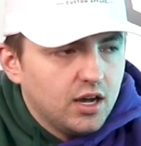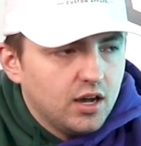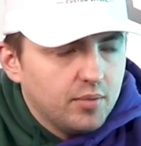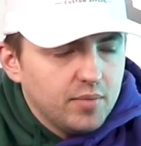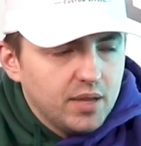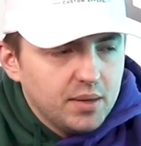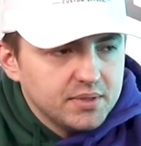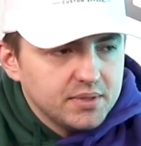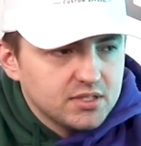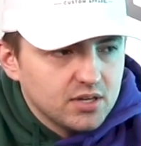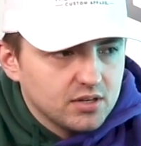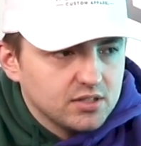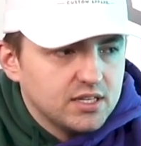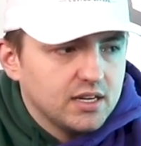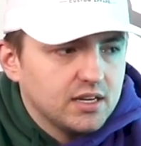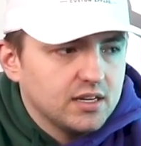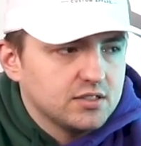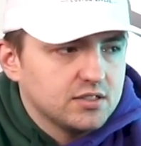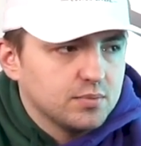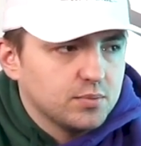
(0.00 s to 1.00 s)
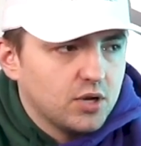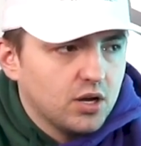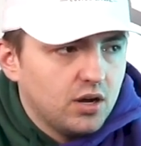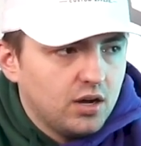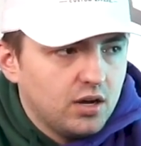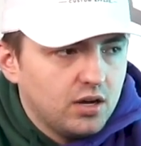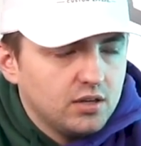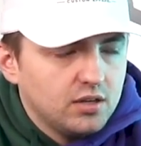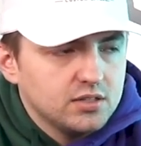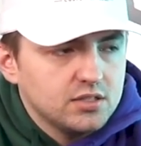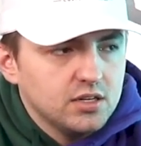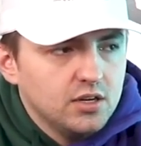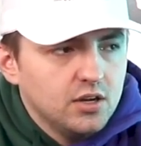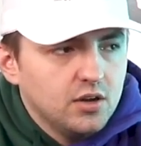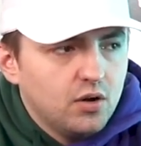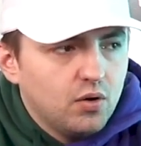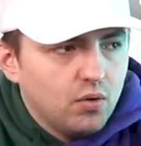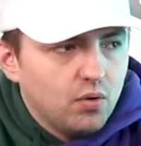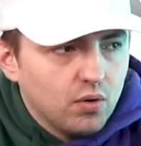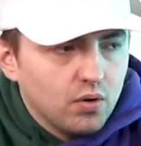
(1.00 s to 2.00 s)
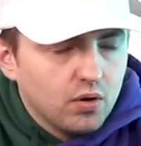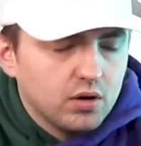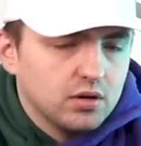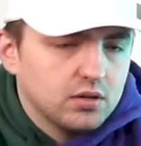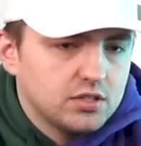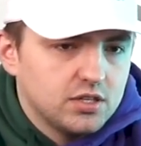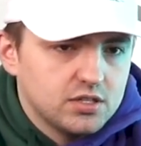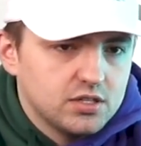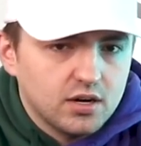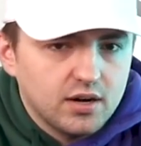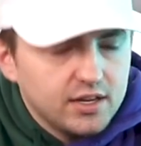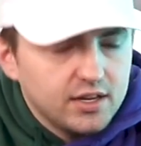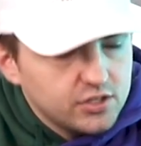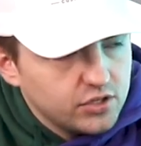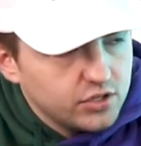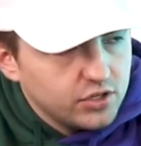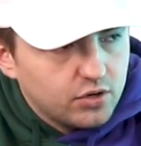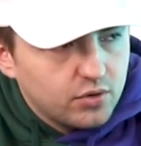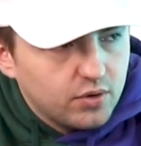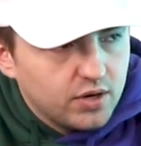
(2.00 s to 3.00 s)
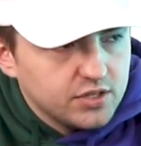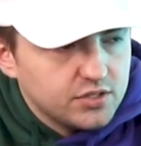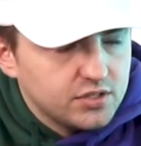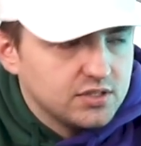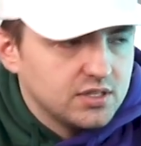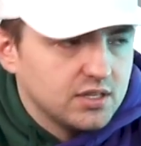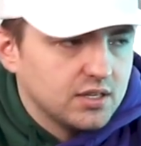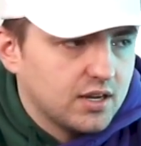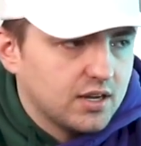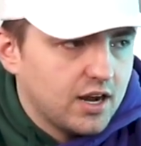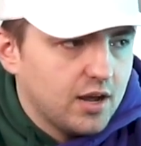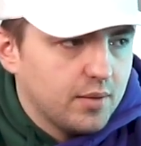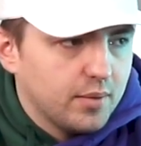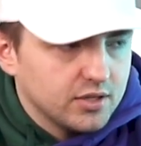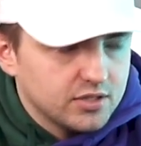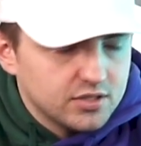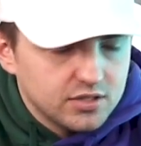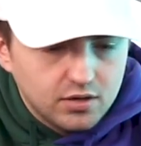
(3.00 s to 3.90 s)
Maybe start taking some calls or just start answering your questions in the comments.